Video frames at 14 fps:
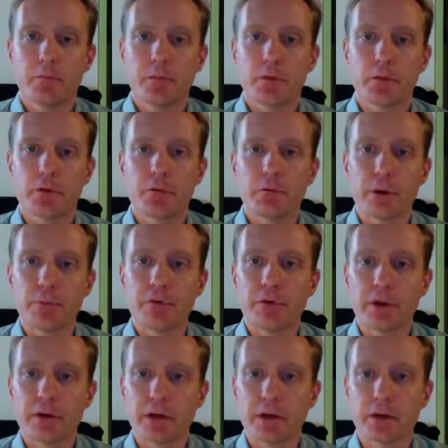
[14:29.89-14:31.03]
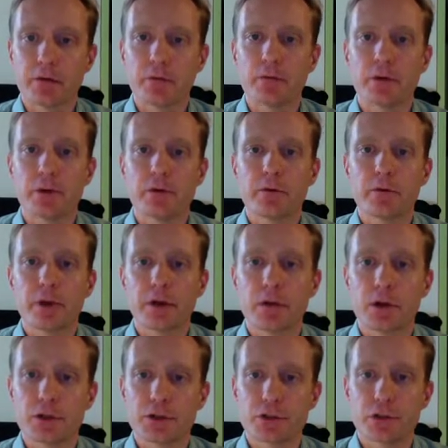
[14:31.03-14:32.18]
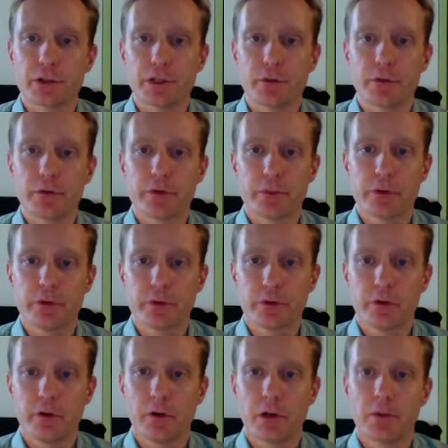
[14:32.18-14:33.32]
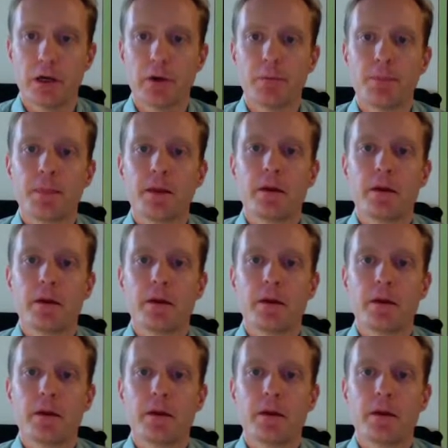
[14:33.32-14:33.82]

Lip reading: sort of representing what psychological egoism is all about